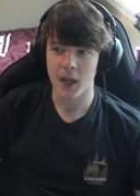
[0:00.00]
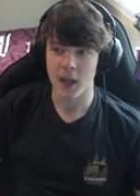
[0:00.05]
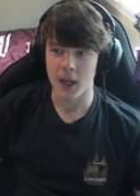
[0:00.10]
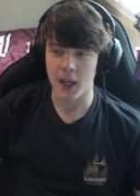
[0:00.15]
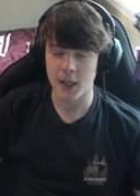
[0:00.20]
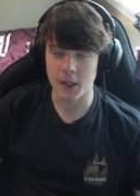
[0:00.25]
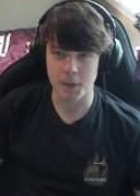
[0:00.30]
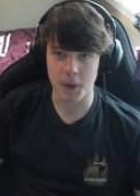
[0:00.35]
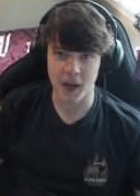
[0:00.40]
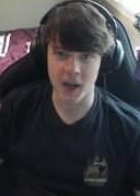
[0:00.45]

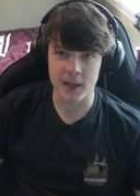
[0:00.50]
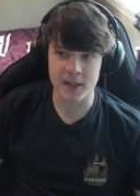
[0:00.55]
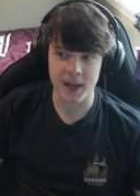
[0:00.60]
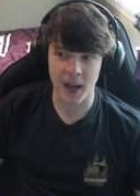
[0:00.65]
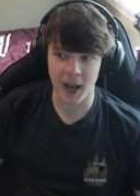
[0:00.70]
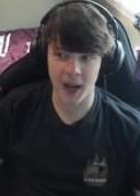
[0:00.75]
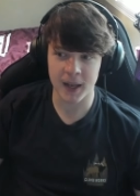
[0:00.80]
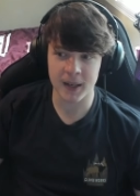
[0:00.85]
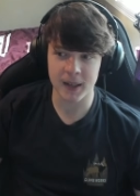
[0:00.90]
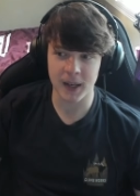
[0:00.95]
is because
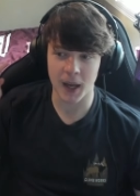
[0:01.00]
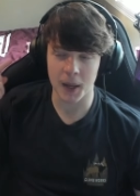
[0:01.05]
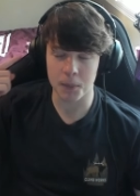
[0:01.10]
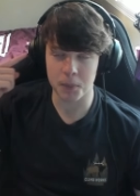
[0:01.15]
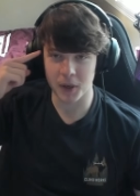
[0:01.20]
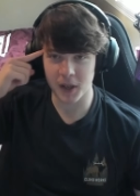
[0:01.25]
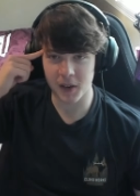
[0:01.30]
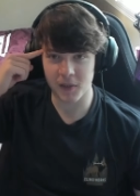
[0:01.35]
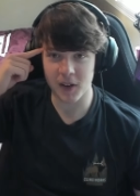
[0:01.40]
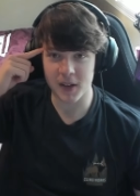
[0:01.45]
Andy had
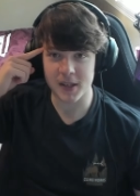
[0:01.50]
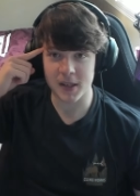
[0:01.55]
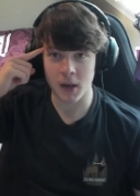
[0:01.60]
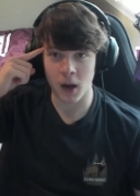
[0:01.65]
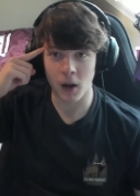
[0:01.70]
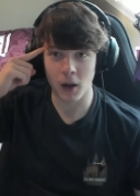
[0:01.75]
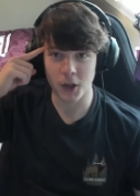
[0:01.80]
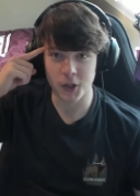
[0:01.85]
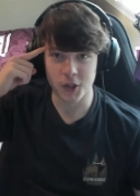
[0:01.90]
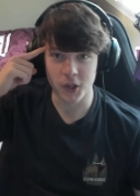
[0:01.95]
previous
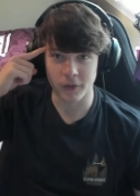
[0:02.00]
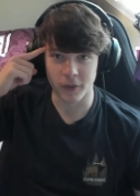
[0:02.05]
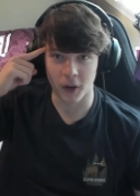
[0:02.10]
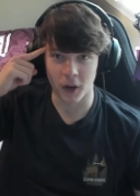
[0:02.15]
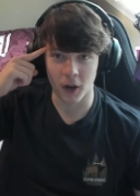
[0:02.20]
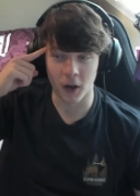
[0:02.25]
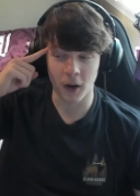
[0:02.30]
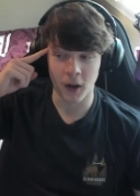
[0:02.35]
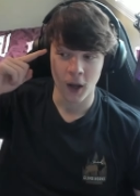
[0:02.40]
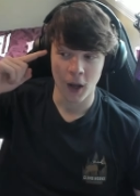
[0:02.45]
knowledge of
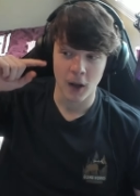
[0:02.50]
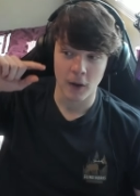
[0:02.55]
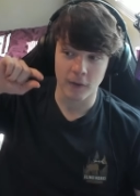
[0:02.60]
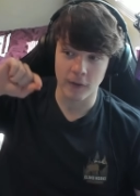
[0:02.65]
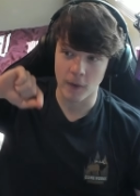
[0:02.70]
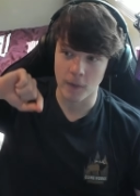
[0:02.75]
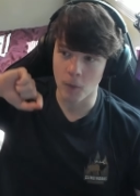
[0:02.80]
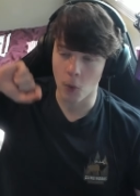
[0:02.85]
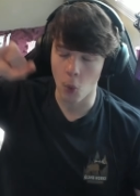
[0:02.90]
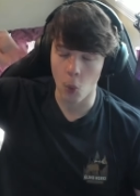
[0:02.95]
her
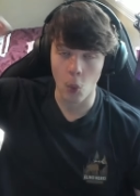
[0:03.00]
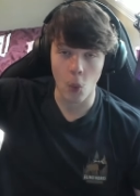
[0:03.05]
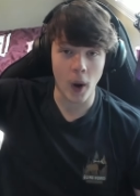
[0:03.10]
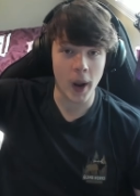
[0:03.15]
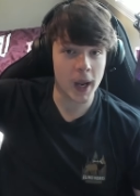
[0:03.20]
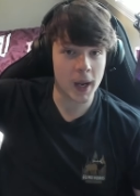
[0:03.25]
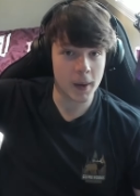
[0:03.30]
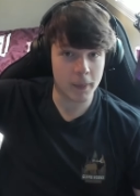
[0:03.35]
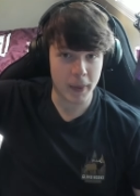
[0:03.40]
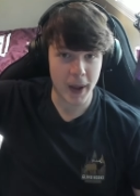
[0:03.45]
from
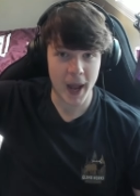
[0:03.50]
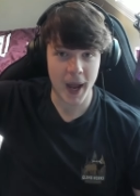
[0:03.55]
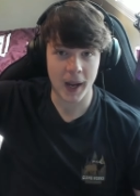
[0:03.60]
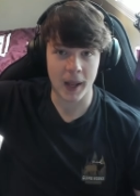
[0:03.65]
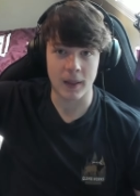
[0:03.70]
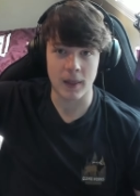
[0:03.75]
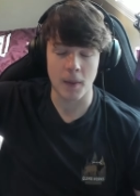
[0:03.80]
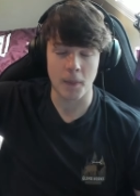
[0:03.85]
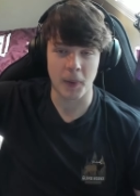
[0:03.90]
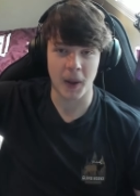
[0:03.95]
way back
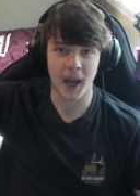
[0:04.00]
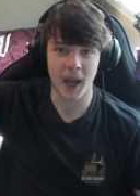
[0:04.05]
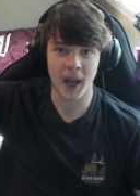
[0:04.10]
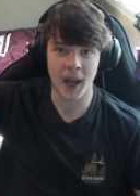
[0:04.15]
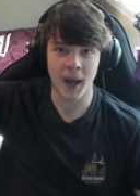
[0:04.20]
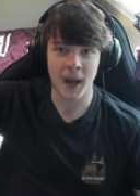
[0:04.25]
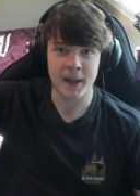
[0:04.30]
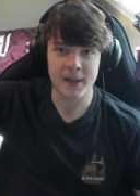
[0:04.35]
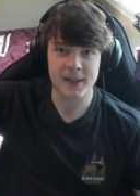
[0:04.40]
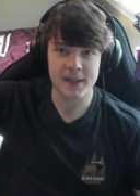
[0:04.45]
in the
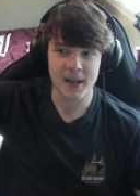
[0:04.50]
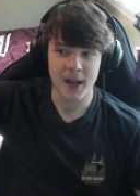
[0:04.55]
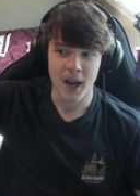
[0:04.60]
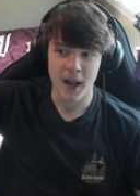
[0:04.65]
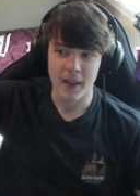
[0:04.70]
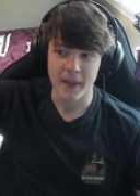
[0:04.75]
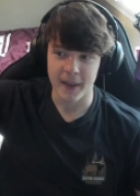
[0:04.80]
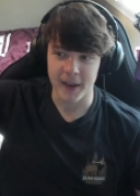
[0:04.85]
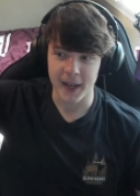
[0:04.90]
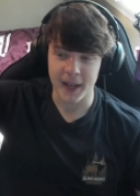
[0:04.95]
past
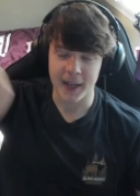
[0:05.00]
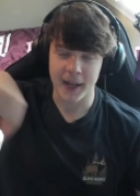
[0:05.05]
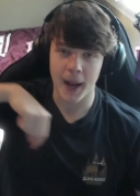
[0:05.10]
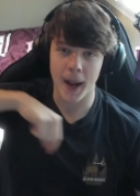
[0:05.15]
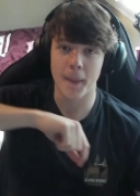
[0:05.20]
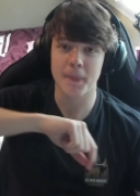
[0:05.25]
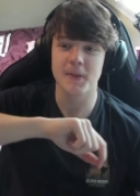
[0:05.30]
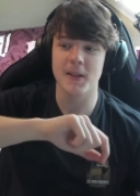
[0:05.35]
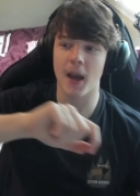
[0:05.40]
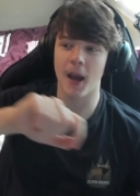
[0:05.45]
that he
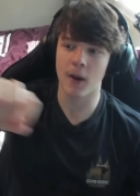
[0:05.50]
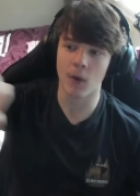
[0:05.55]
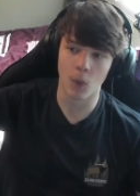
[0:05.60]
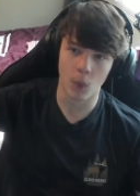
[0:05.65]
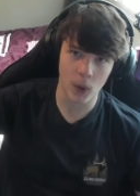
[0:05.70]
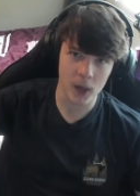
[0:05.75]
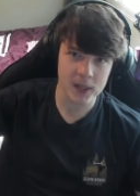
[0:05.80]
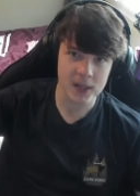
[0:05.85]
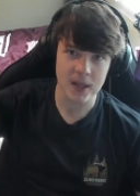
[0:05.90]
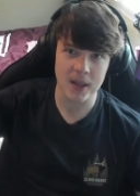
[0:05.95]
kept and
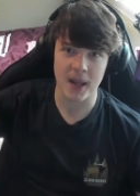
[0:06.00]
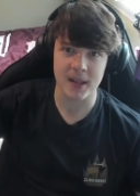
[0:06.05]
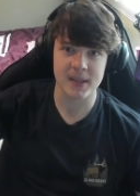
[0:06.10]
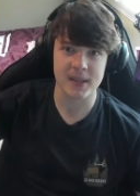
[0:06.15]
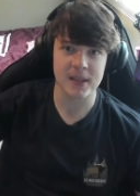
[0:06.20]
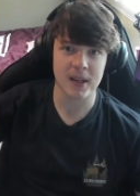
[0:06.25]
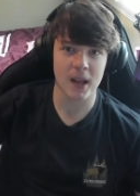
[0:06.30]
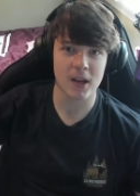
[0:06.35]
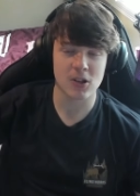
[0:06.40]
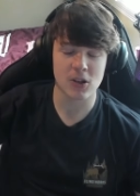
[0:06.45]
went to that
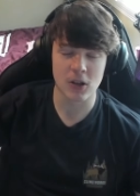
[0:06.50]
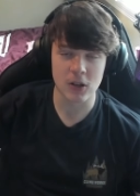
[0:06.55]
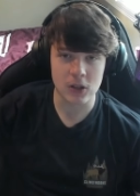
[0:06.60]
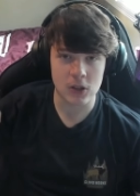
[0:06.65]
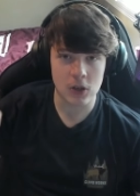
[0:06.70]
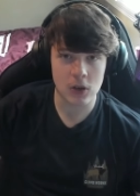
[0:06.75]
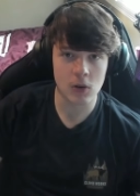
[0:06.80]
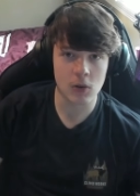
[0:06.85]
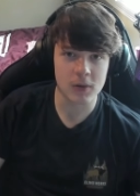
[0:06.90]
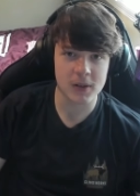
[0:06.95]
station
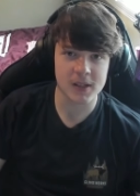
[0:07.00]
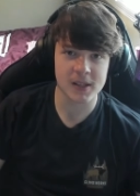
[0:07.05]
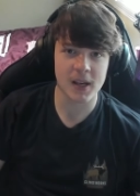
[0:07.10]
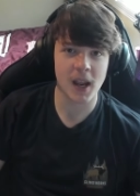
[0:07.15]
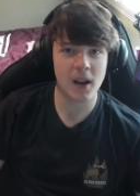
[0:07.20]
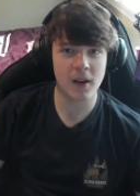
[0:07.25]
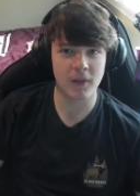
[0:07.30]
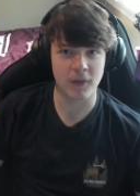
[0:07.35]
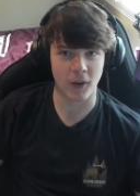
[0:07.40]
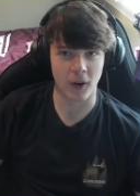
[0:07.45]
to
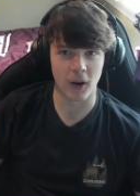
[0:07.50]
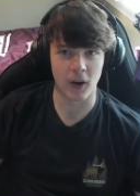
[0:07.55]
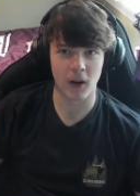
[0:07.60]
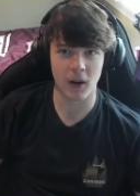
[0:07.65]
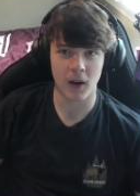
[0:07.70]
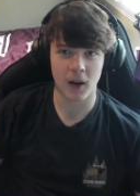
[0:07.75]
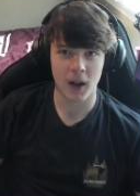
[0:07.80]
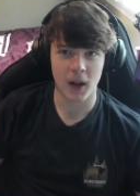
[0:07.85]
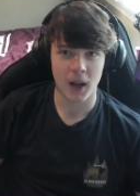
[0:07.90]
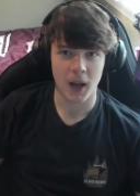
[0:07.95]
save her.
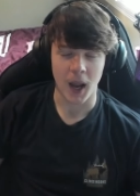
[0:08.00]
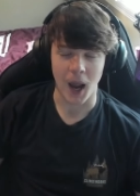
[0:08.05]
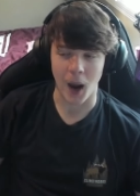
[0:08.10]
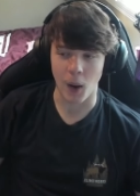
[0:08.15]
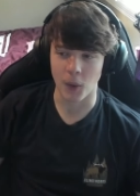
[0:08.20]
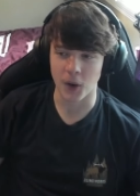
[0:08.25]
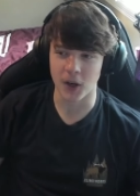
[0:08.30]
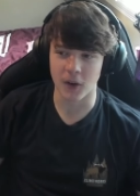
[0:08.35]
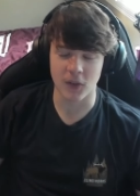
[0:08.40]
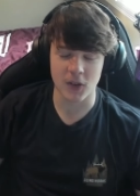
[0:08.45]
I
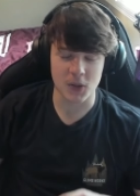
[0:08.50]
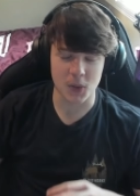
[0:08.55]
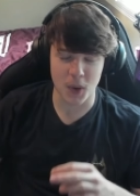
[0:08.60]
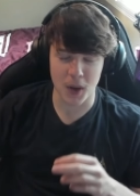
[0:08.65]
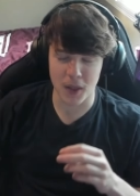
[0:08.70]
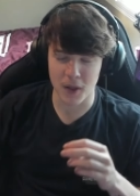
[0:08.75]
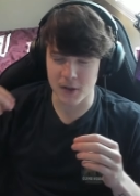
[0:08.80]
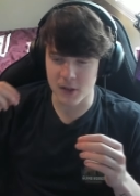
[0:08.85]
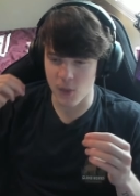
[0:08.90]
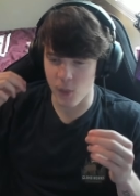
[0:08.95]
wonder if it's one
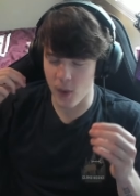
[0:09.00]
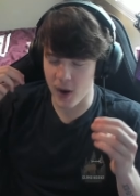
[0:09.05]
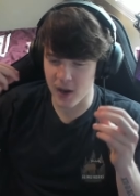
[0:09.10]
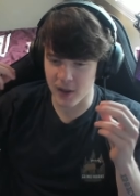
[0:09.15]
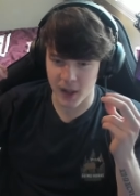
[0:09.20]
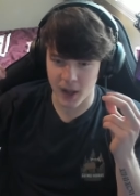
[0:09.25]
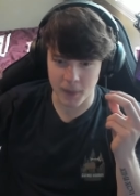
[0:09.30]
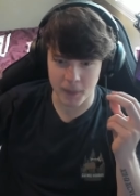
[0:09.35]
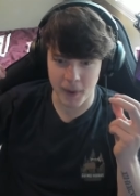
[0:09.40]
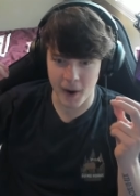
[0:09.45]
of those weird
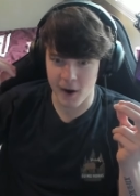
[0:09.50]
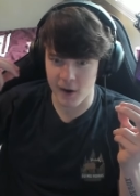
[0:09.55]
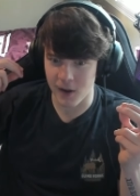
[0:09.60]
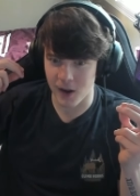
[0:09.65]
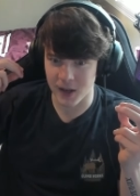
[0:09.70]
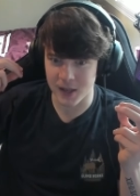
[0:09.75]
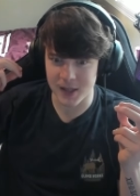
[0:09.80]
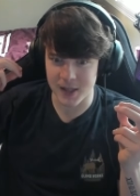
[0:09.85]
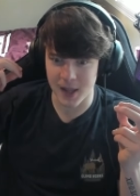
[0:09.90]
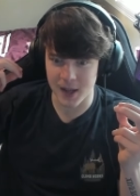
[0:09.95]
like
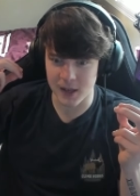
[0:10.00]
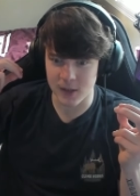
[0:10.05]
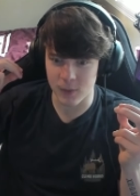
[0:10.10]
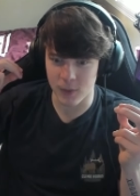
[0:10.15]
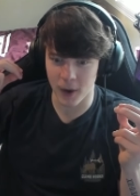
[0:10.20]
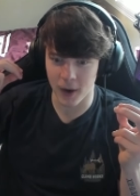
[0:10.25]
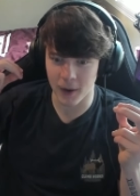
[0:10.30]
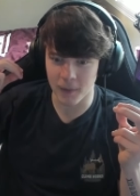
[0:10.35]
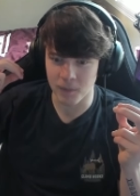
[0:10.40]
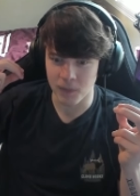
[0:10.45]
paradox things
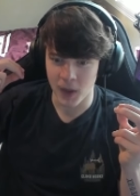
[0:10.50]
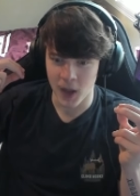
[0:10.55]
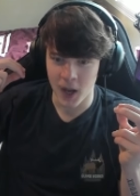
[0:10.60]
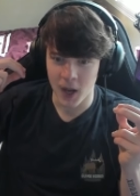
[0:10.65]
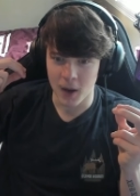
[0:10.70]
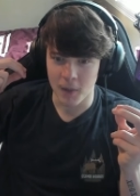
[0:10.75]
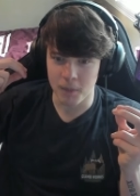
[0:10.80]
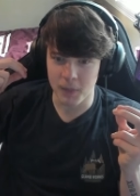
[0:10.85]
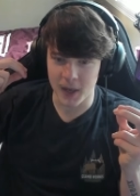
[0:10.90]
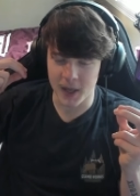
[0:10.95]
where
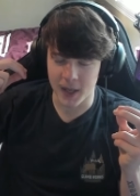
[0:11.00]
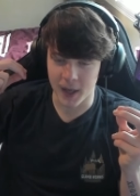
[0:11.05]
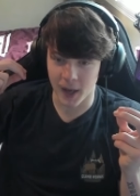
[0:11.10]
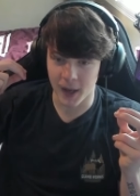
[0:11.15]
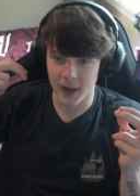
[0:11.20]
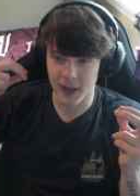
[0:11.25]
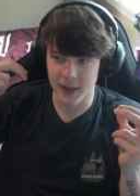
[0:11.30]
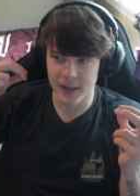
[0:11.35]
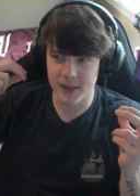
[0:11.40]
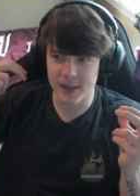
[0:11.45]

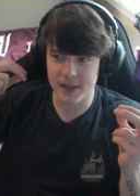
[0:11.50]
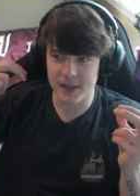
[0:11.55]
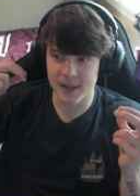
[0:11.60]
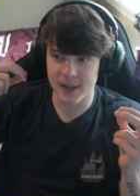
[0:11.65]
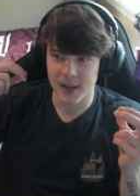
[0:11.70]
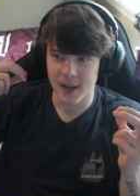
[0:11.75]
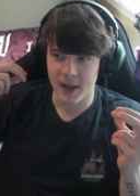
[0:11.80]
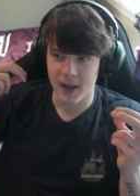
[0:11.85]
because